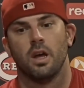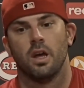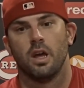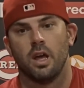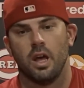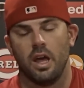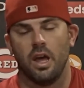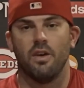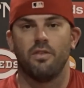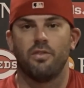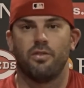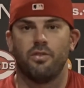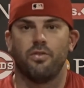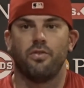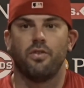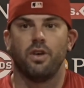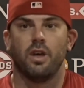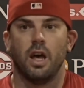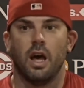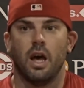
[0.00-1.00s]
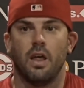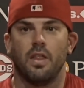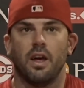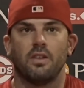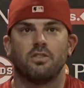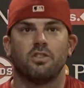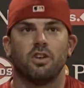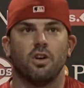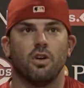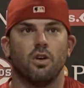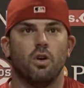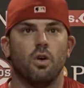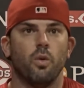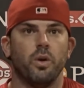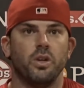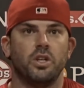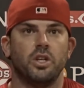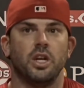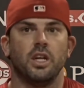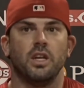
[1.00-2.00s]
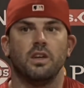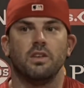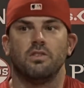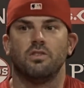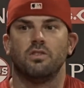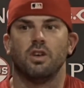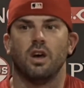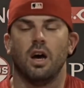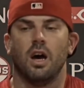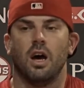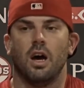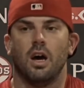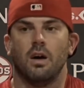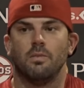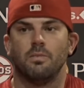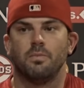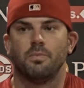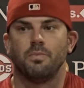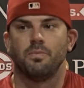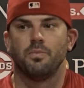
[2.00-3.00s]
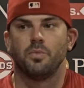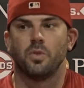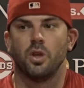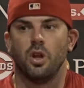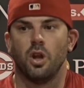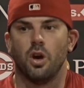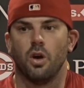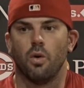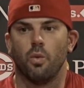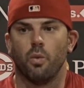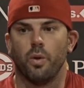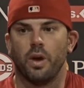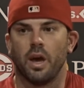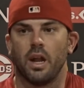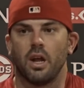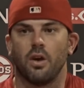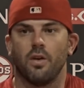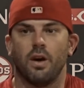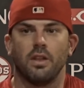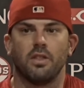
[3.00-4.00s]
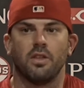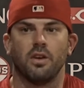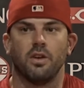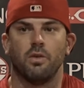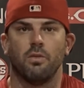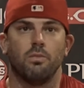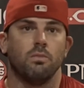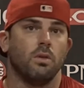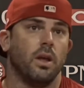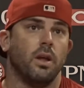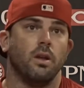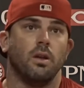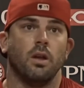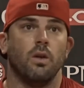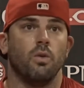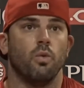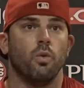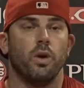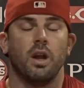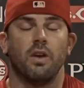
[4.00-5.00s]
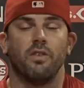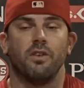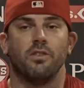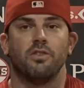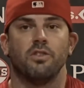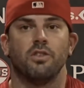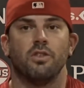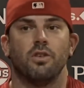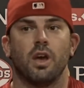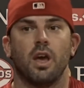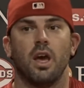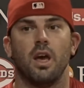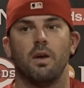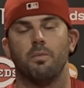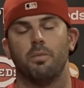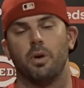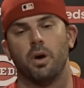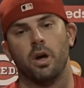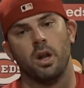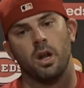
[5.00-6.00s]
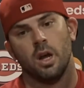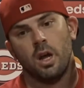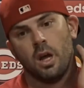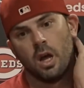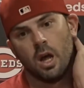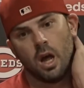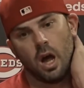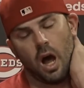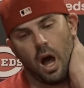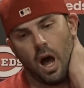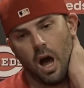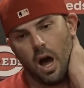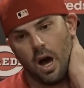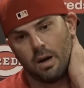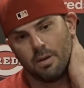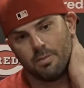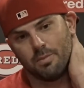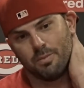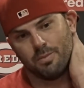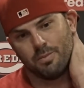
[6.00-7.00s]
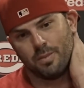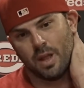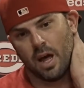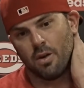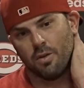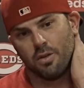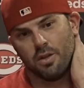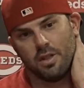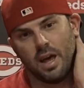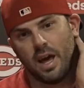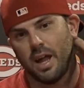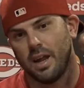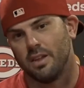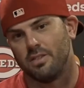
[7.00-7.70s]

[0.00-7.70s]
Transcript: if uh, that's our goal, which it is, uh, you know, we got to go out there and, and, and win every single game, but. Um, not only that, is